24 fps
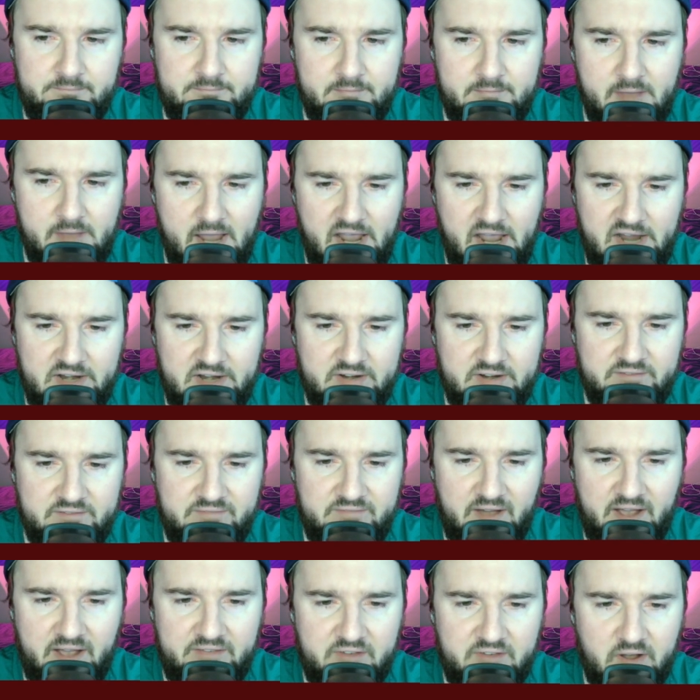
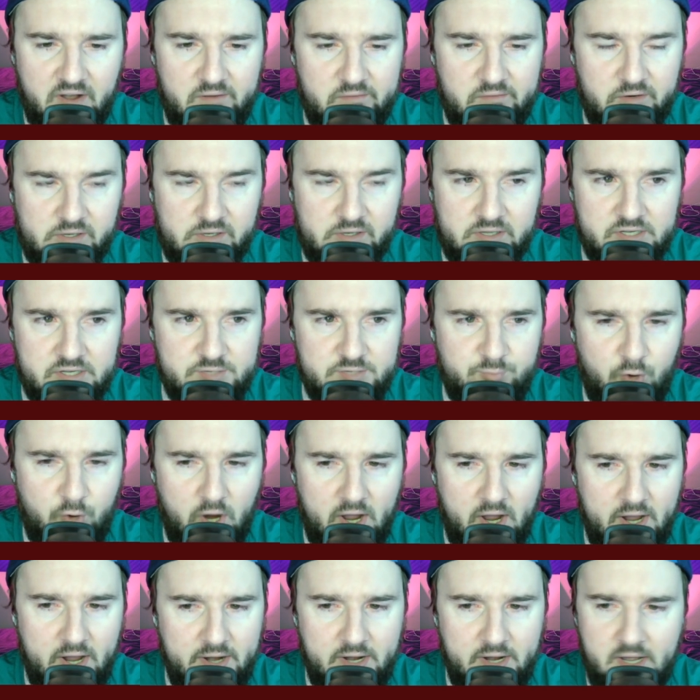8-5 covering the
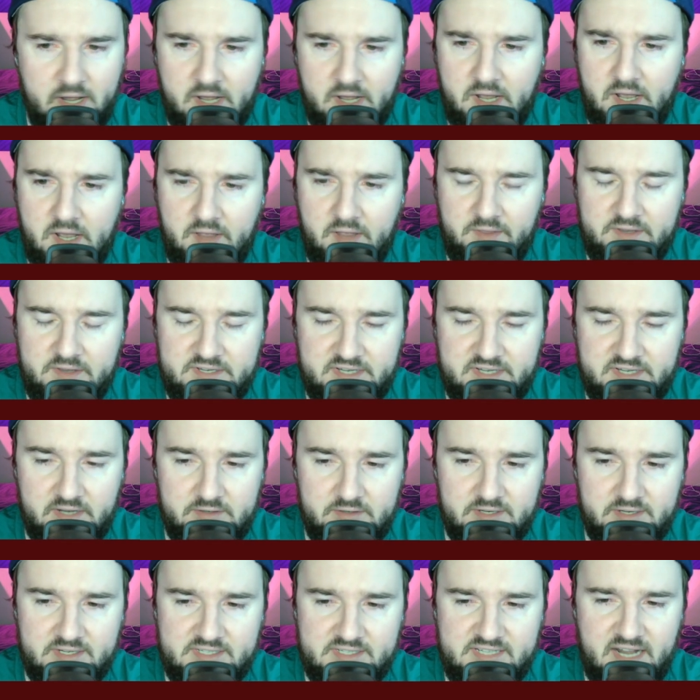spread. The
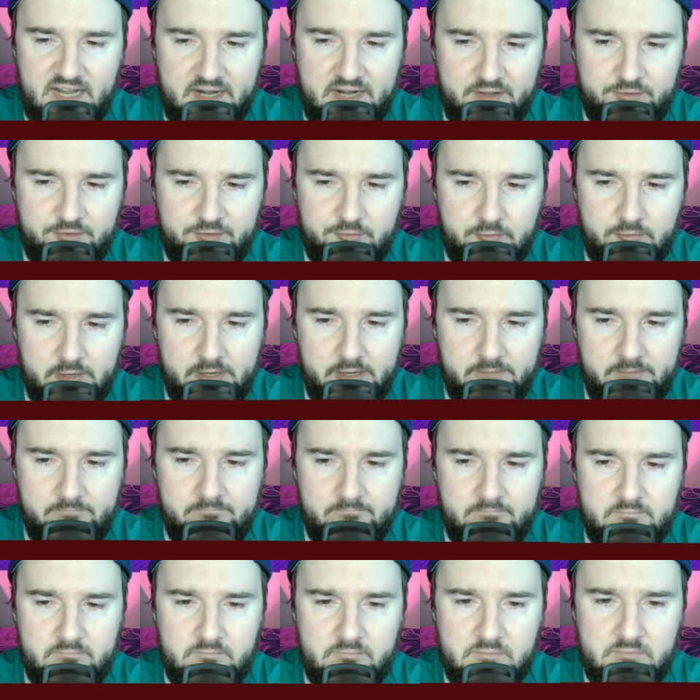Celtics
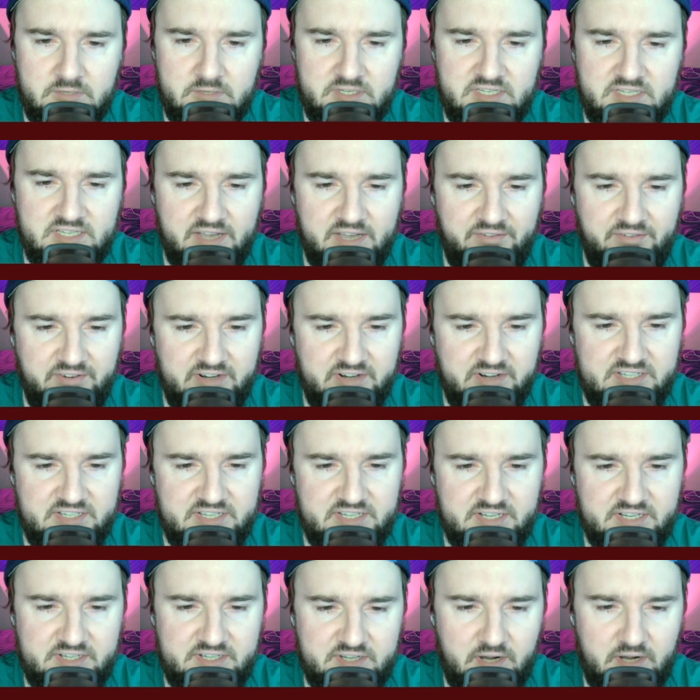10-3,
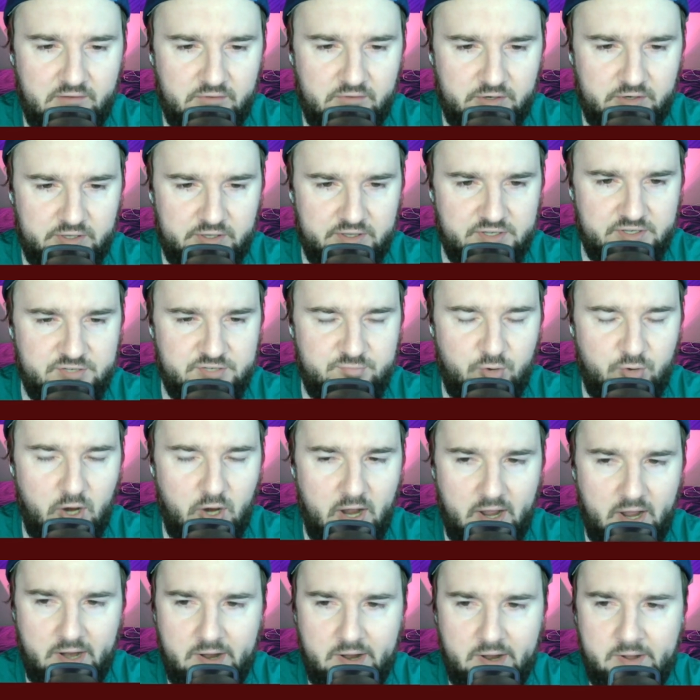7-6 covering the
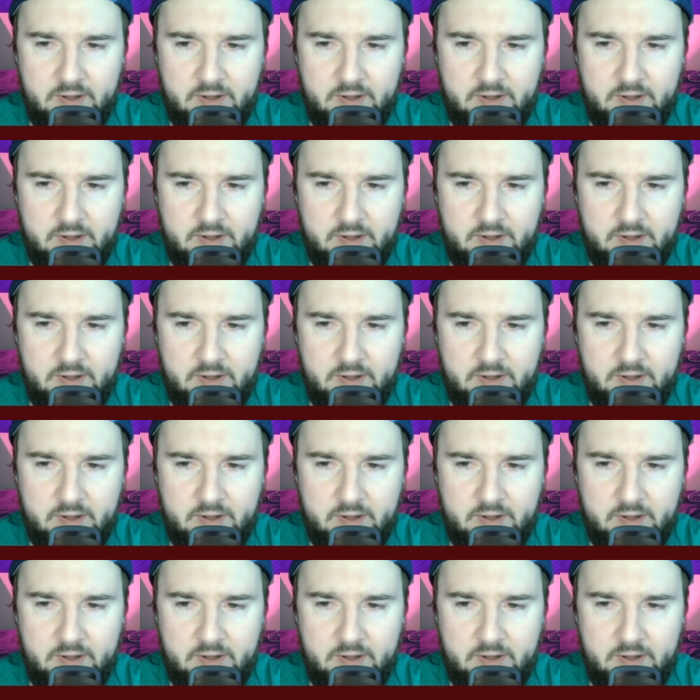spread.